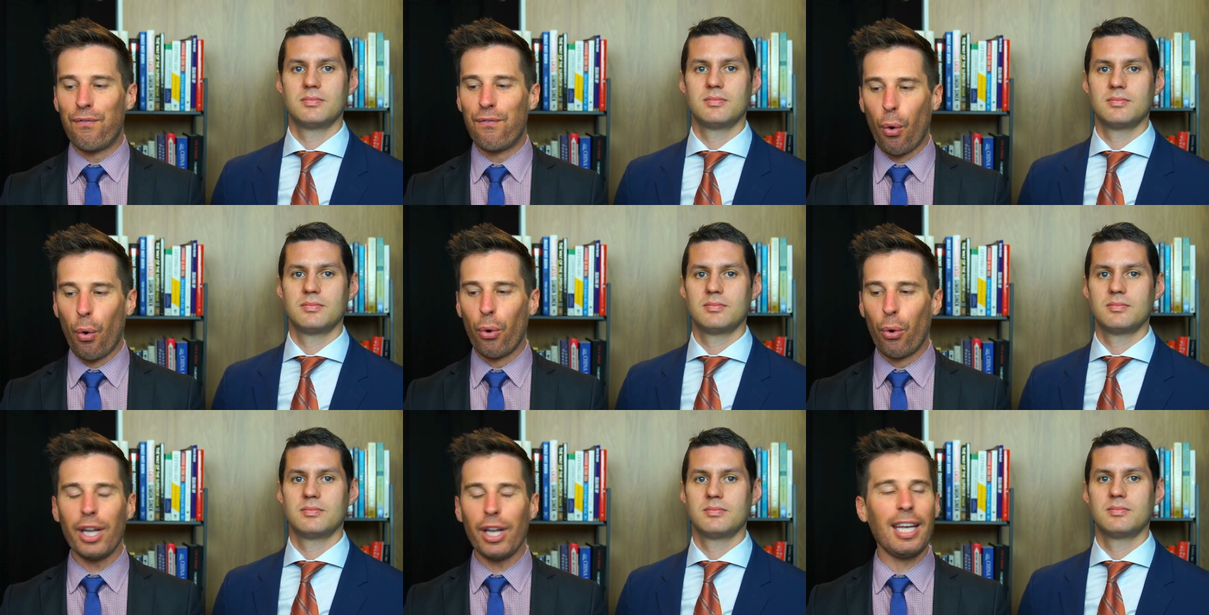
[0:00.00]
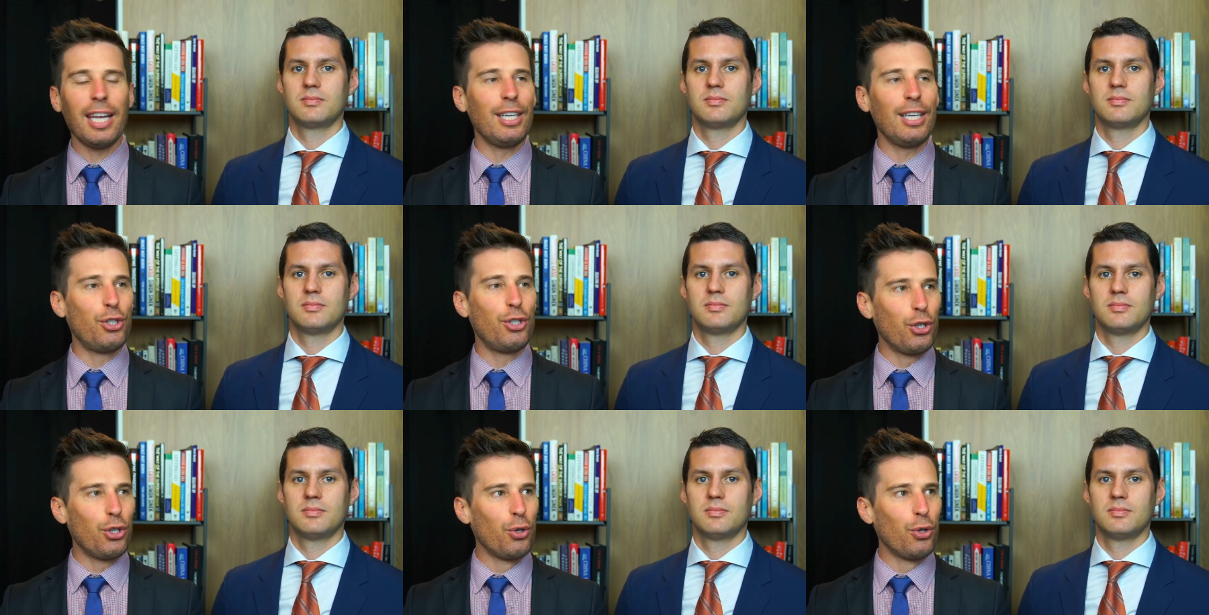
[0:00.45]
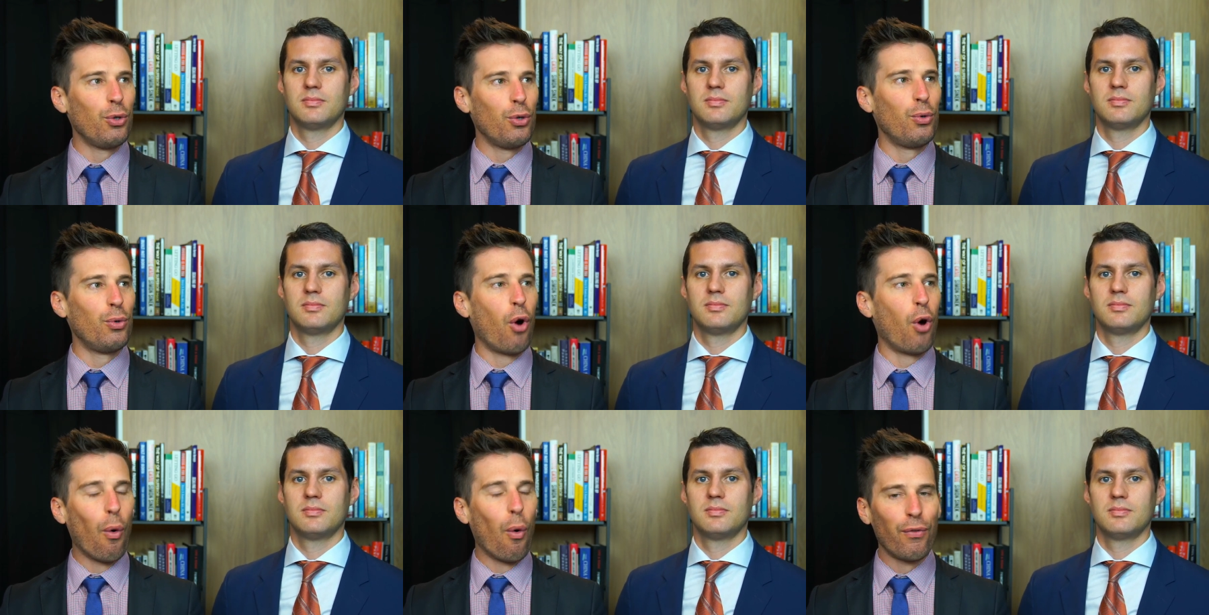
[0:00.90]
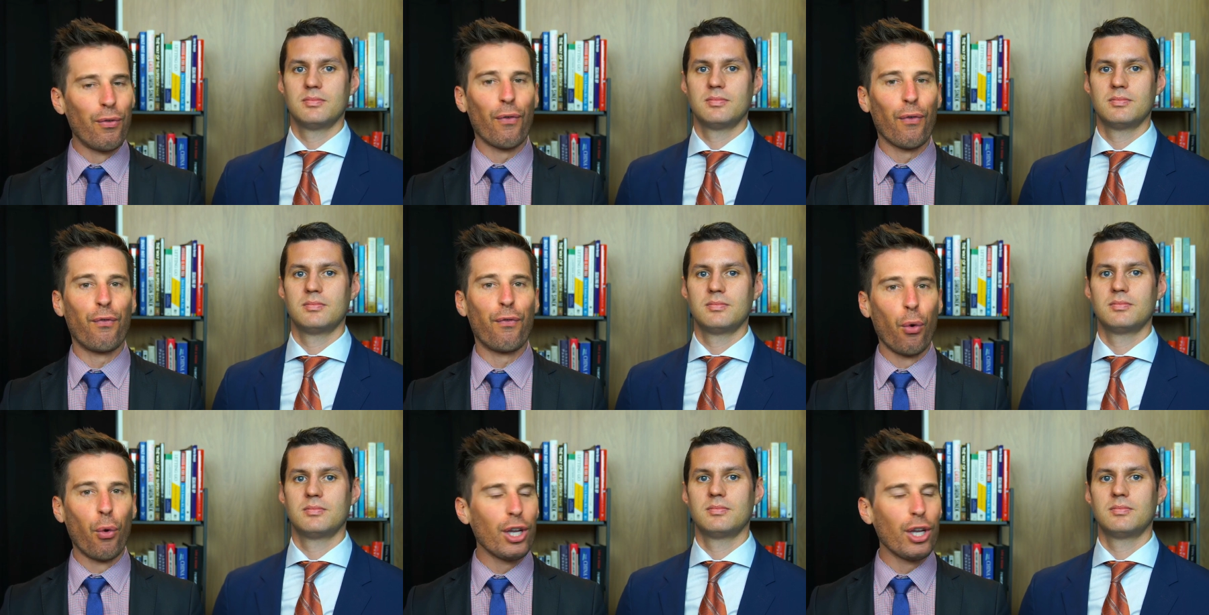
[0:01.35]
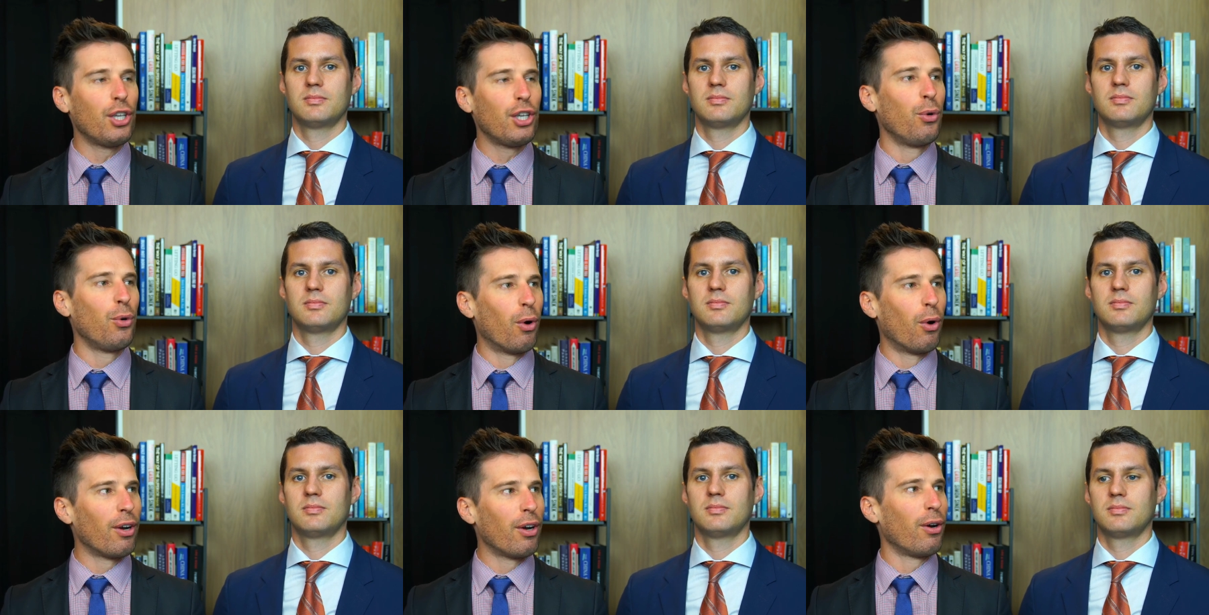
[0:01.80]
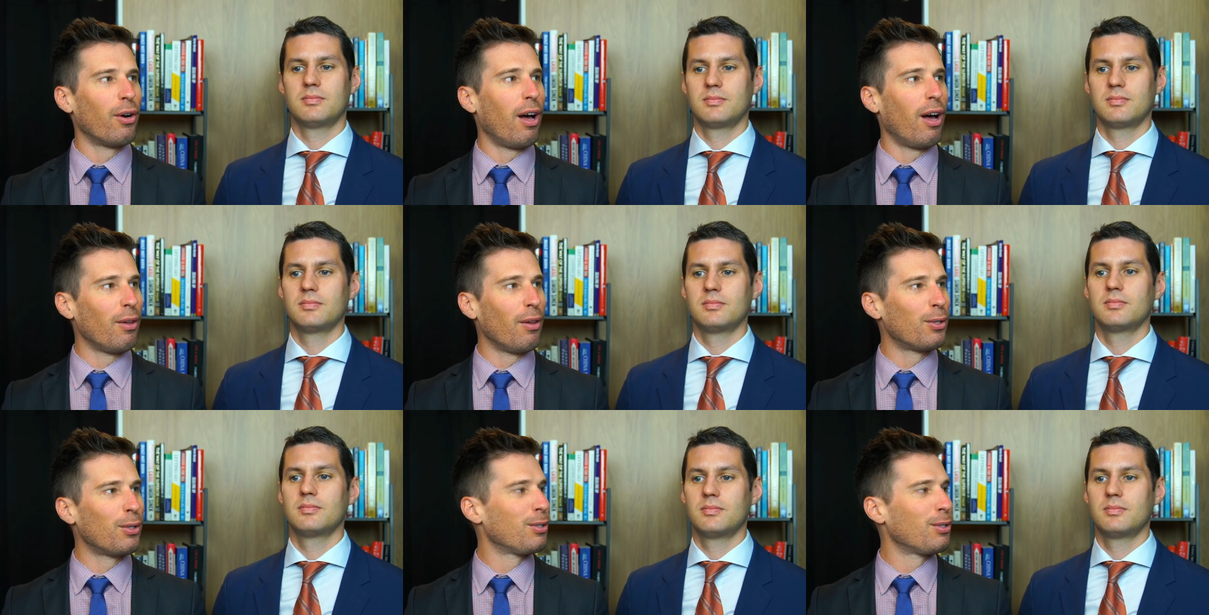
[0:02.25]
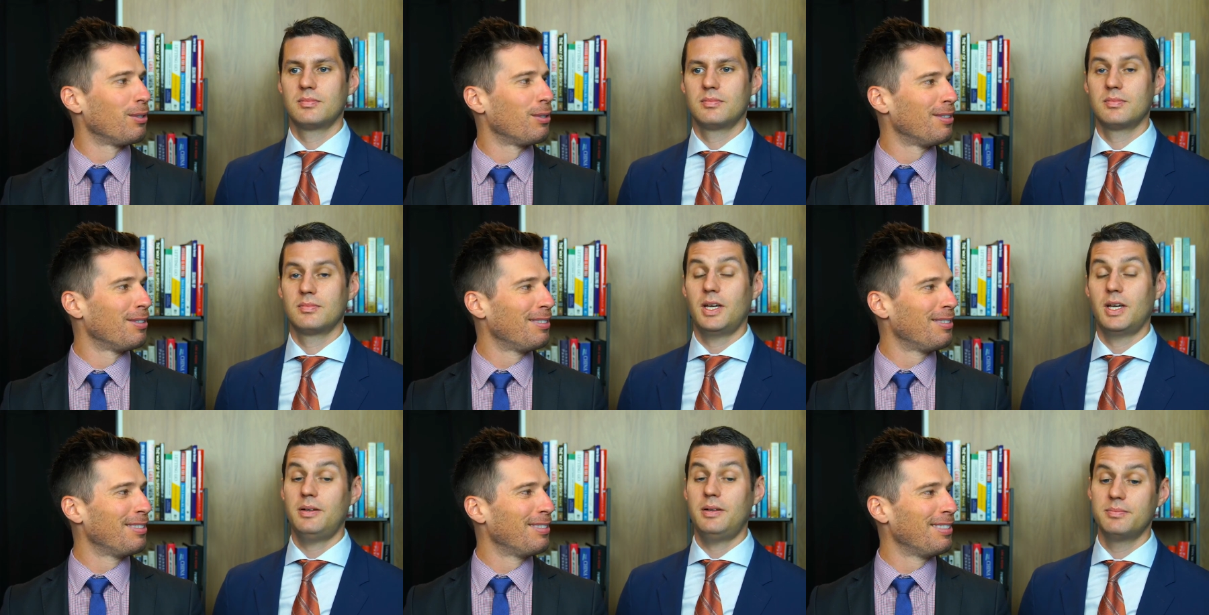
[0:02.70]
Speaker 1: 42 over $4,200. Yeah,